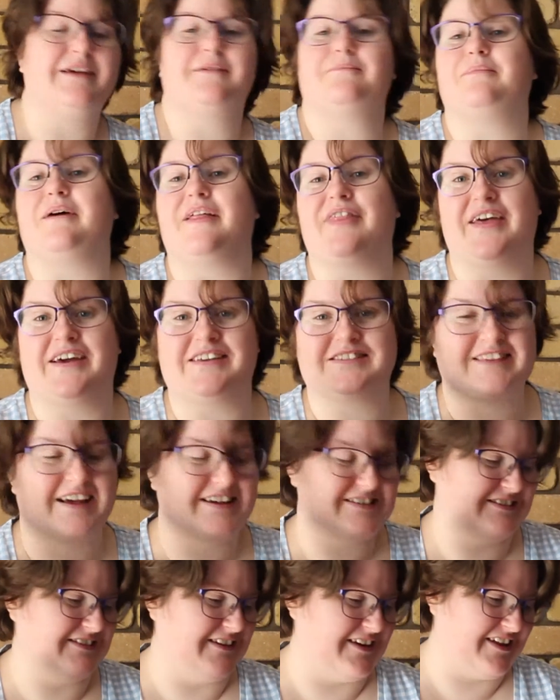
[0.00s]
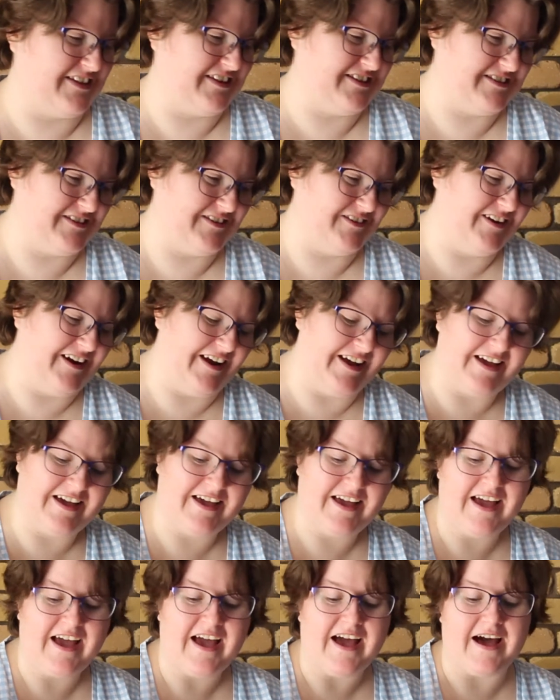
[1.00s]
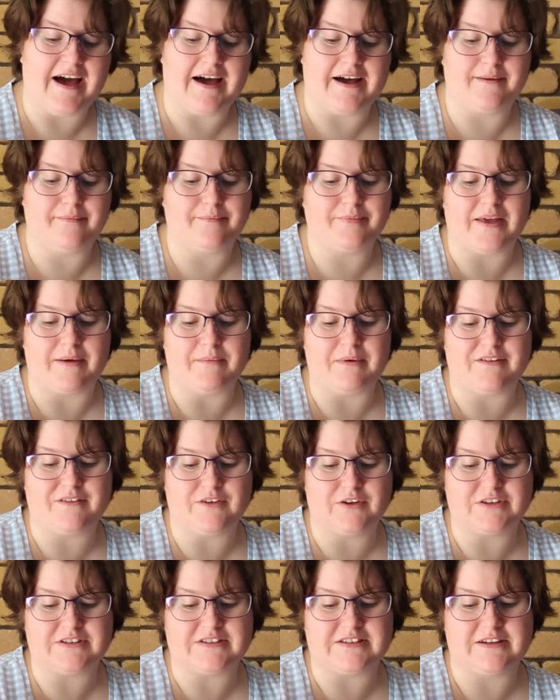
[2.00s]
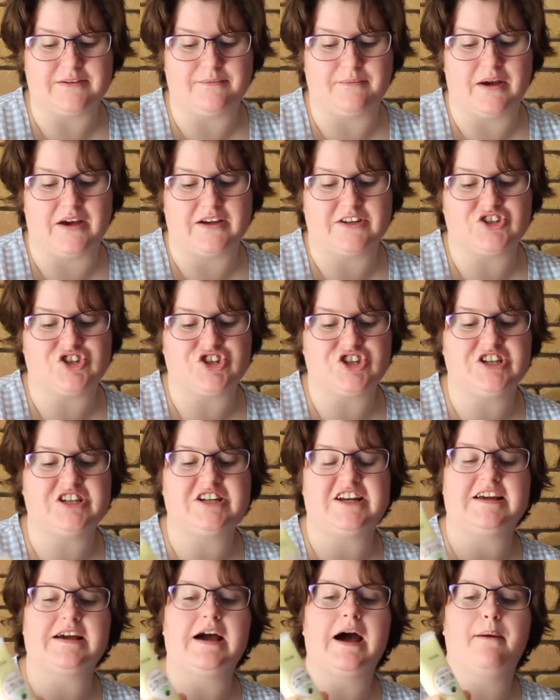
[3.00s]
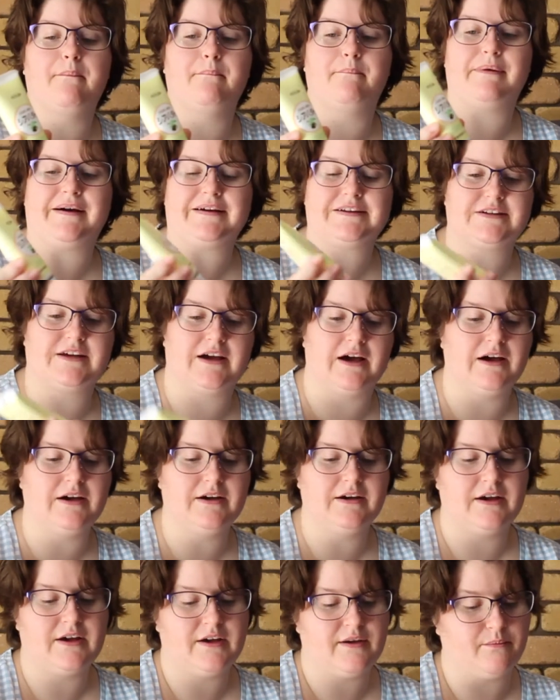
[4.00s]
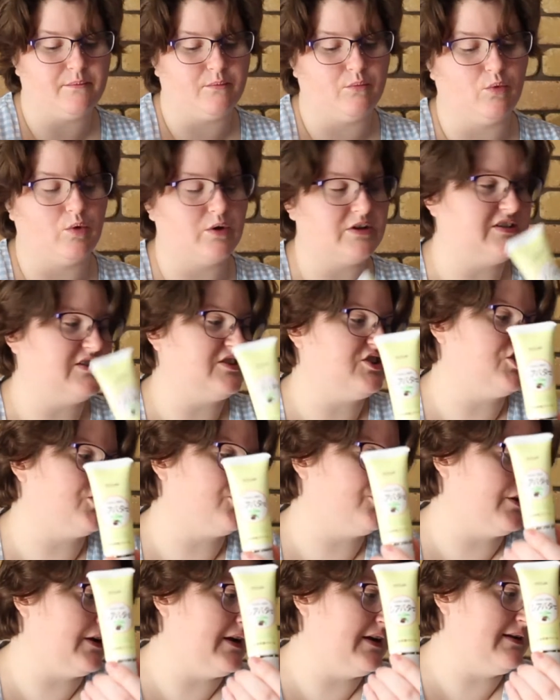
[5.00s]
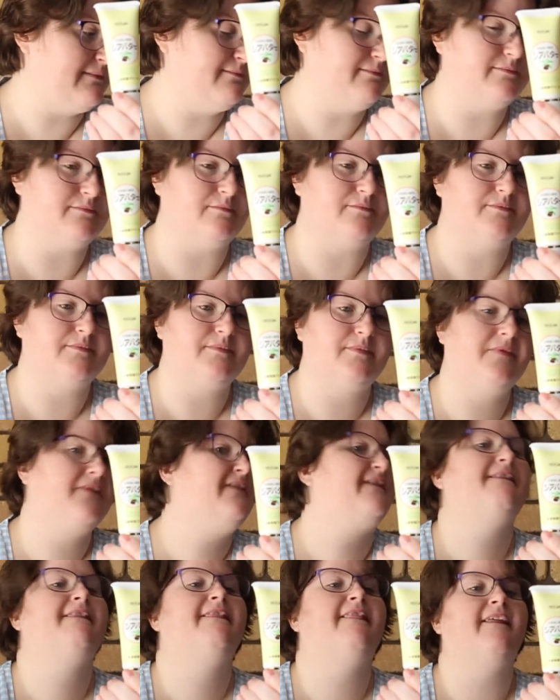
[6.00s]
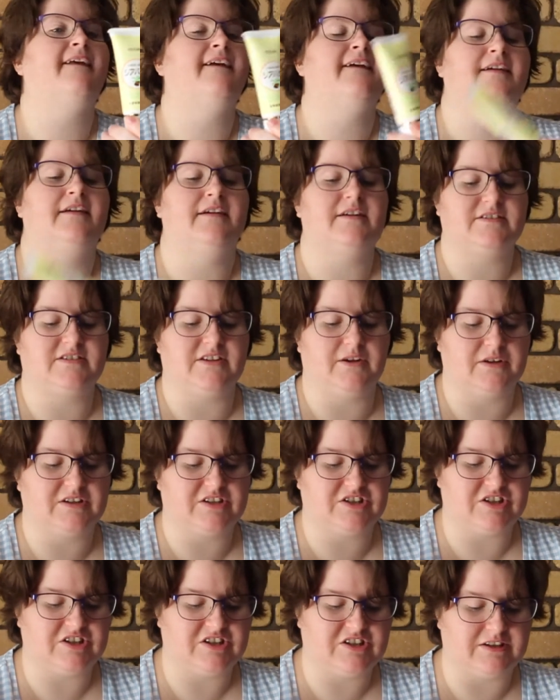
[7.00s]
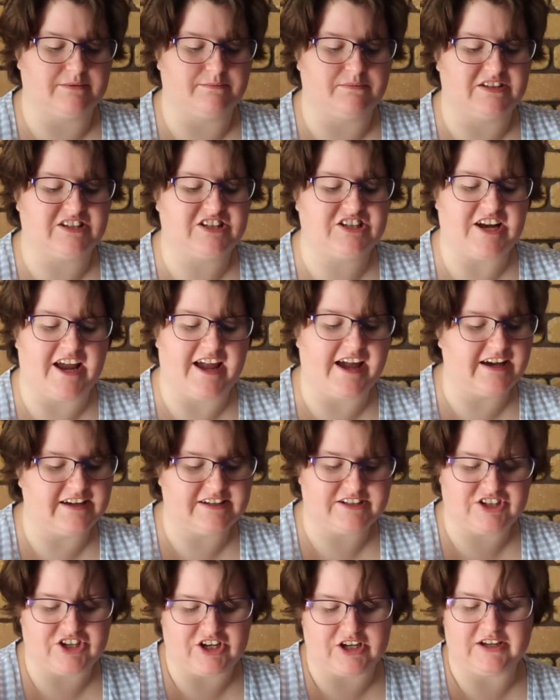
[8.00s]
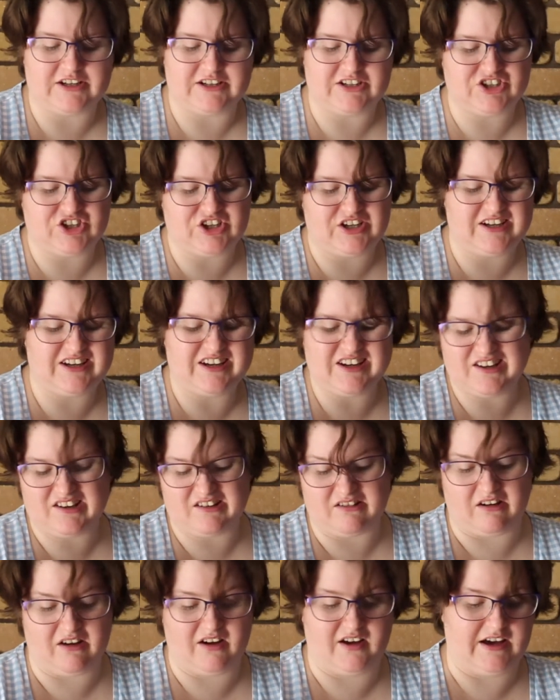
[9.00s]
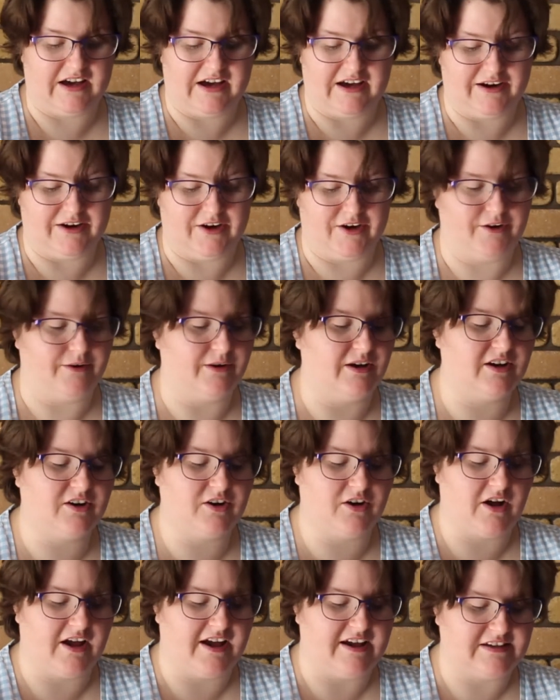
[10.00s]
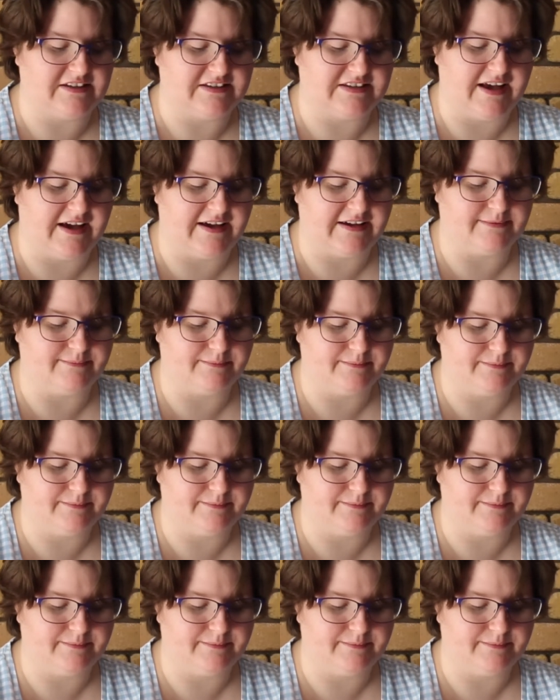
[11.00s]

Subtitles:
But that's another story. Then we've got some shea butter moisture cream. So it's just some shea. Oh, I don't know how to say it.